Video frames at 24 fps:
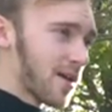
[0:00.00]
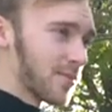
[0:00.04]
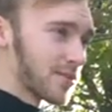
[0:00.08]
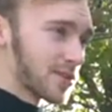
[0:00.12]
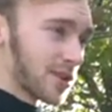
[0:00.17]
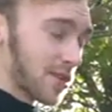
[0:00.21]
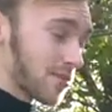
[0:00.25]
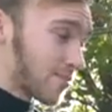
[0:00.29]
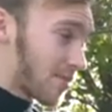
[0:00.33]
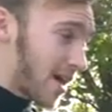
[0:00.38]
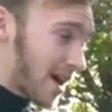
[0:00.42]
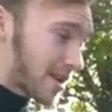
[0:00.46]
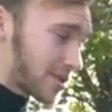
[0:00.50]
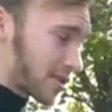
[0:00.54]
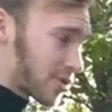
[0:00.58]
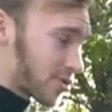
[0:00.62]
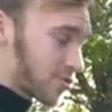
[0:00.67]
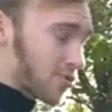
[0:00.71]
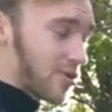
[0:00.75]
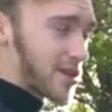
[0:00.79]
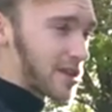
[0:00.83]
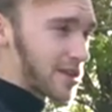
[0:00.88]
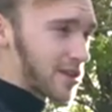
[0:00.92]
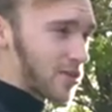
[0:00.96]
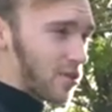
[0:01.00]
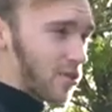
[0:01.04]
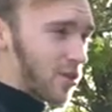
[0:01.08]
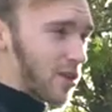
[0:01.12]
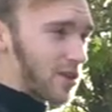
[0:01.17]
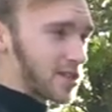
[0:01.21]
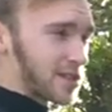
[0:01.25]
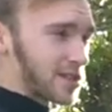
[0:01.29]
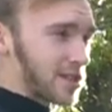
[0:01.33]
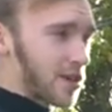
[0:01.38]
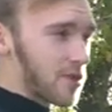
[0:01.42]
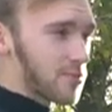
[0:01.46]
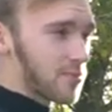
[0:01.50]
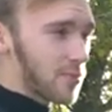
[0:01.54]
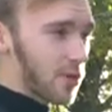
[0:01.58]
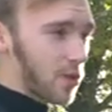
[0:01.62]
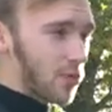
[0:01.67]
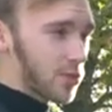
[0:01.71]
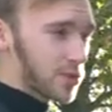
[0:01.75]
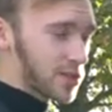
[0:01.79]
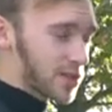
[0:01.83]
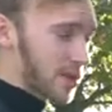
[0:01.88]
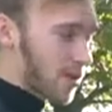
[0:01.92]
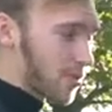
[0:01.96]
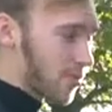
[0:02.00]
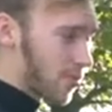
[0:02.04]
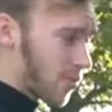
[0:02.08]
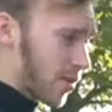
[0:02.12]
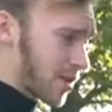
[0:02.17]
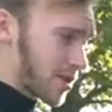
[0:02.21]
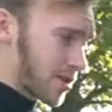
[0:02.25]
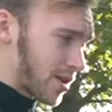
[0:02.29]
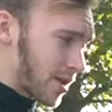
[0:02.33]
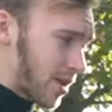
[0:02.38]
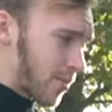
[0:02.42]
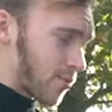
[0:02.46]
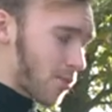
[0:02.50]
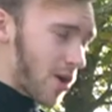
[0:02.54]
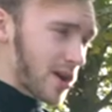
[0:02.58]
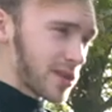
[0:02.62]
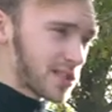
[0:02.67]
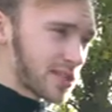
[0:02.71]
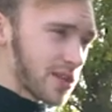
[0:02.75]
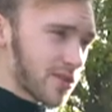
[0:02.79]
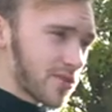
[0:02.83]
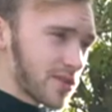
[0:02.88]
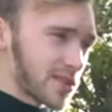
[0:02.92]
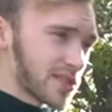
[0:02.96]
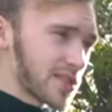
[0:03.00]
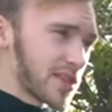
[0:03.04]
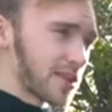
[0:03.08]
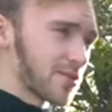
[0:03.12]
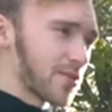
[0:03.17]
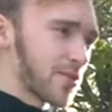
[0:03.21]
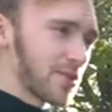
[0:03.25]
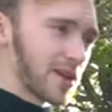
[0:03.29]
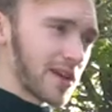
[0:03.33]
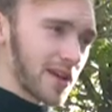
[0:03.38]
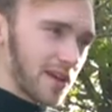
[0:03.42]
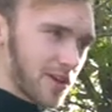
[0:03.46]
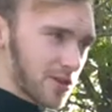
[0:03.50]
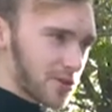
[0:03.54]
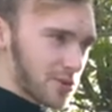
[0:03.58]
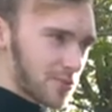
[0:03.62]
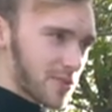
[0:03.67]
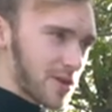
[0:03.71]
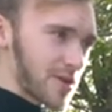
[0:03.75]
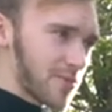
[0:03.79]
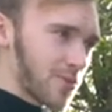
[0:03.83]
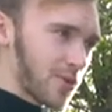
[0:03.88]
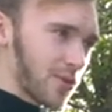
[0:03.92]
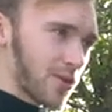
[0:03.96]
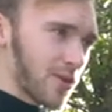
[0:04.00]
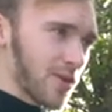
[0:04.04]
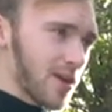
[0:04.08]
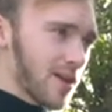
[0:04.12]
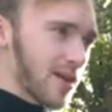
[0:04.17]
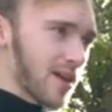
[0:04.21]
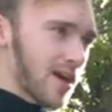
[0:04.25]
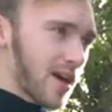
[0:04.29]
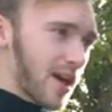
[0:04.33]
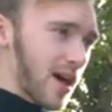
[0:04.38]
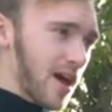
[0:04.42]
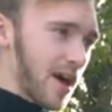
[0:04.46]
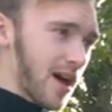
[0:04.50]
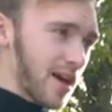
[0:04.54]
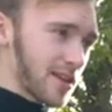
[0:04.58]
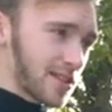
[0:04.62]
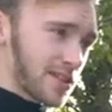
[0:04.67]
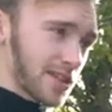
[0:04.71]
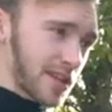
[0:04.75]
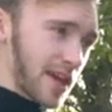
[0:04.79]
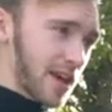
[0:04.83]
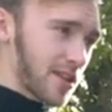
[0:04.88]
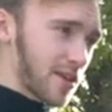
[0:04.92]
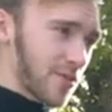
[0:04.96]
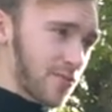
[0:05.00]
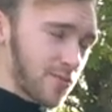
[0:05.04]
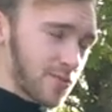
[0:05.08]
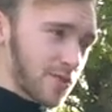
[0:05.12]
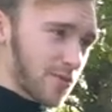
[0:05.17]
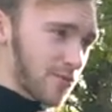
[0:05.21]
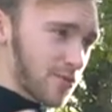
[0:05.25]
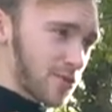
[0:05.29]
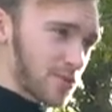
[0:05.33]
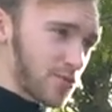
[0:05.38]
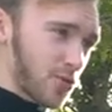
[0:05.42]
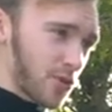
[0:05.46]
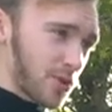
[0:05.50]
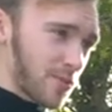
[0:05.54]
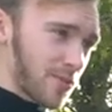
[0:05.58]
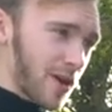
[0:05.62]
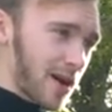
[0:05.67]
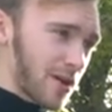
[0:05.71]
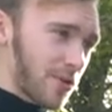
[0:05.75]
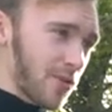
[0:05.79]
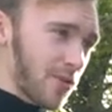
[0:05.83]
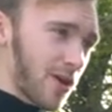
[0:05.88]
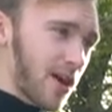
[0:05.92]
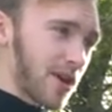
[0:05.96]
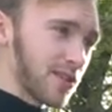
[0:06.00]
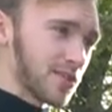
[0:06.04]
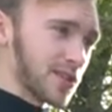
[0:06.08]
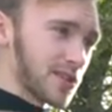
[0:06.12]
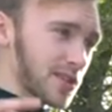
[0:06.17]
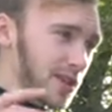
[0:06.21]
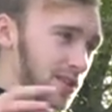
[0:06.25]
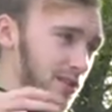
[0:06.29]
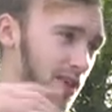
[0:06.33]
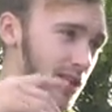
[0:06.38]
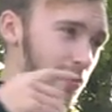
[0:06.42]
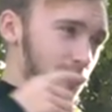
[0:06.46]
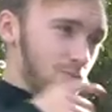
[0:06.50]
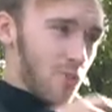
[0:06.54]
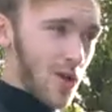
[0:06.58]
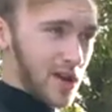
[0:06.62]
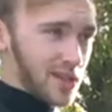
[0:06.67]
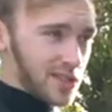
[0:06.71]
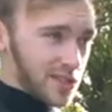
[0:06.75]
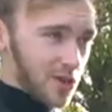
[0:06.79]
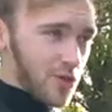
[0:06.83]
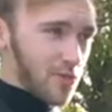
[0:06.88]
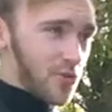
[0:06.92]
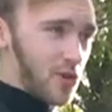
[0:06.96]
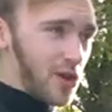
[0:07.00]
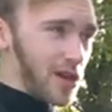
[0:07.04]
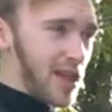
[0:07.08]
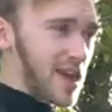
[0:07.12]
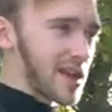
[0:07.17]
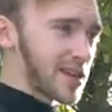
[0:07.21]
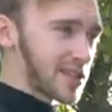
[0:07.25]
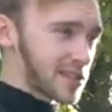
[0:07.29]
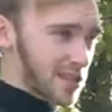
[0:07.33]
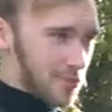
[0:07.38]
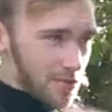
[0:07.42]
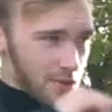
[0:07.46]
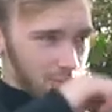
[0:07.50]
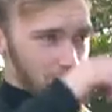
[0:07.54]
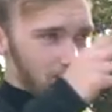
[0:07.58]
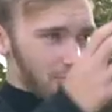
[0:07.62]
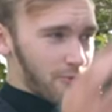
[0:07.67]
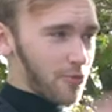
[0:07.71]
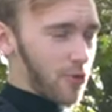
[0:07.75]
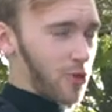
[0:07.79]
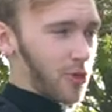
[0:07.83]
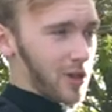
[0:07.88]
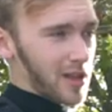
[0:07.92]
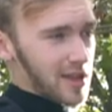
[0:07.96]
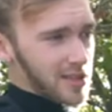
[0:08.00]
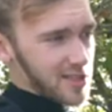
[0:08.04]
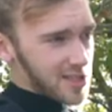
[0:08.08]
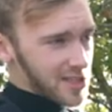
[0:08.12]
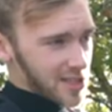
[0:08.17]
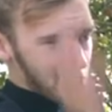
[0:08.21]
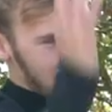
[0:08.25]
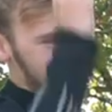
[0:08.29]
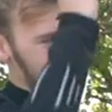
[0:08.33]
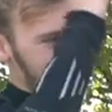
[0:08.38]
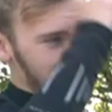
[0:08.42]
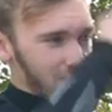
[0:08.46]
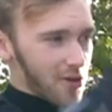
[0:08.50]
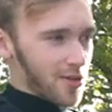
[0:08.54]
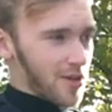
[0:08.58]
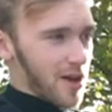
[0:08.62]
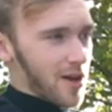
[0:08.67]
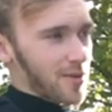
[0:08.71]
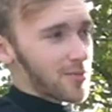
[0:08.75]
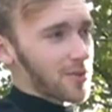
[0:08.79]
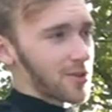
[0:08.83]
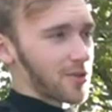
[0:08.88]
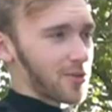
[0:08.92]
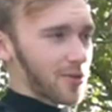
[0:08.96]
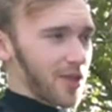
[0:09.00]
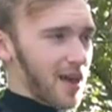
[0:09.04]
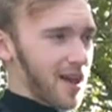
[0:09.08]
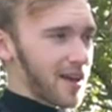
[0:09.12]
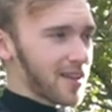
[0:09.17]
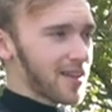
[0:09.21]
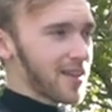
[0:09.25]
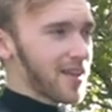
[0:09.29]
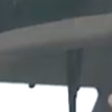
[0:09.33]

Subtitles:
So that's just really cool on its own, but also we're doing a race series thing where we get loads of people together from different sporting backgrounds and they race over a lake. Some people fall in, steam's thrown up and all that.